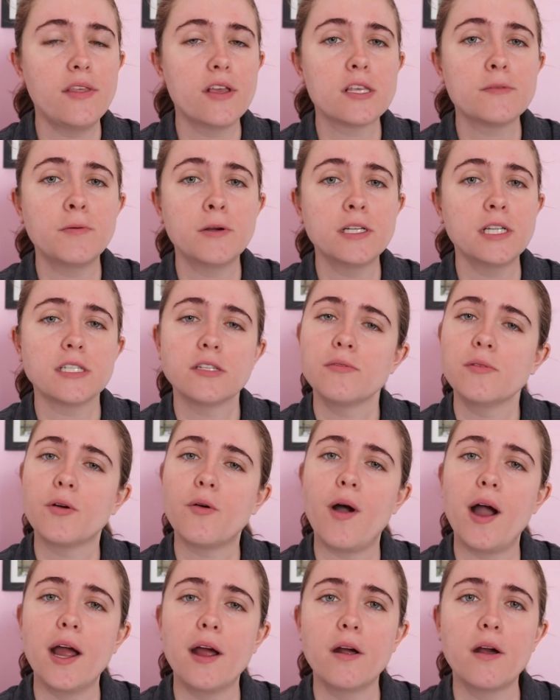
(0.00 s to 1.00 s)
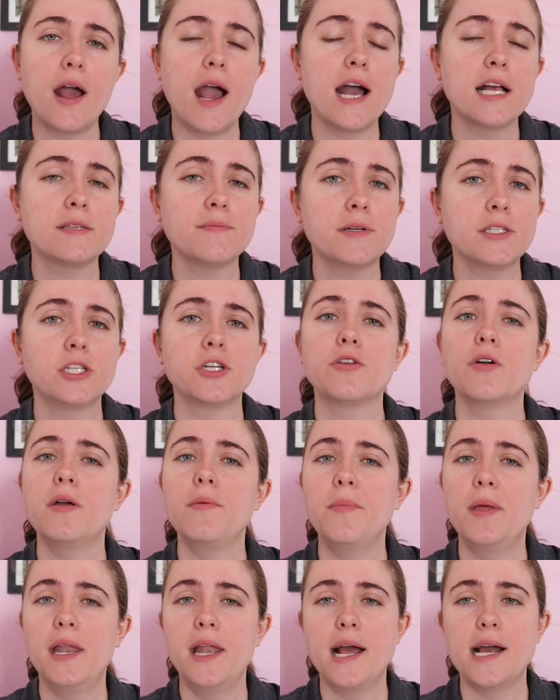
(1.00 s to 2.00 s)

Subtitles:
This sport doesn't require as much equipment